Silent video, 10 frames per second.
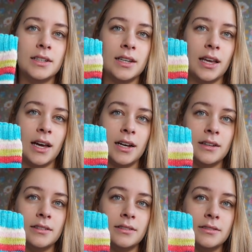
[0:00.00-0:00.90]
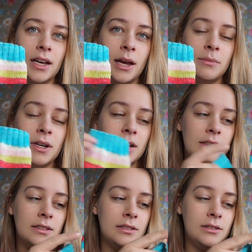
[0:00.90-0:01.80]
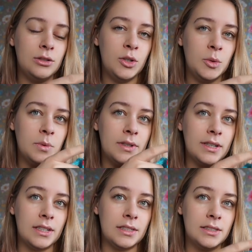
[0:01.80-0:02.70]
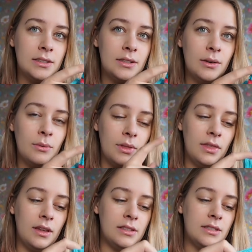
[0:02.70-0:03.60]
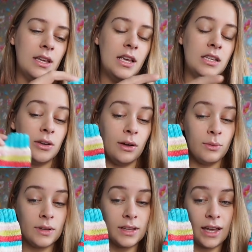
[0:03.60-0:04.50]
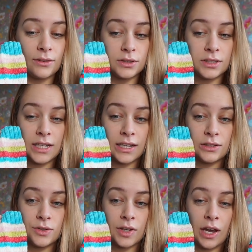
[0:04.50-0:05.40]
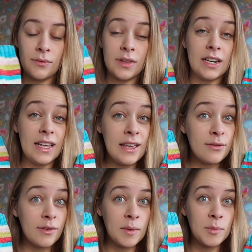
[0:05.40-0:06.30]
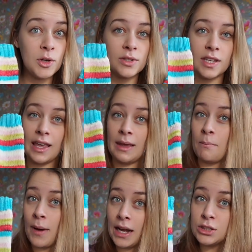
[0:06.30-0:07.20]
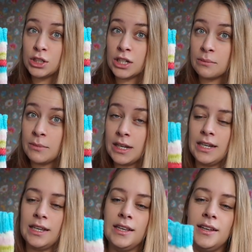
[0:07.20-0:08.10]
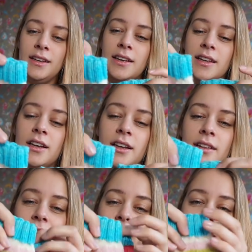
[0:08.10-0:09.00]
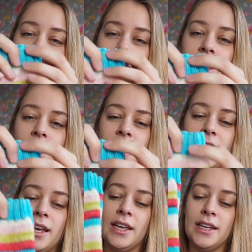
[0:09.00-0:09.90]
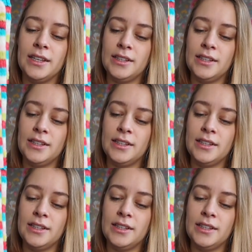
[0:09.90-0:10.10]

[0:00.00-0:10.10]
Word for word: yeah, I'm not too pleased with this. So I really have to take into account that if I'm using a matching mini, that I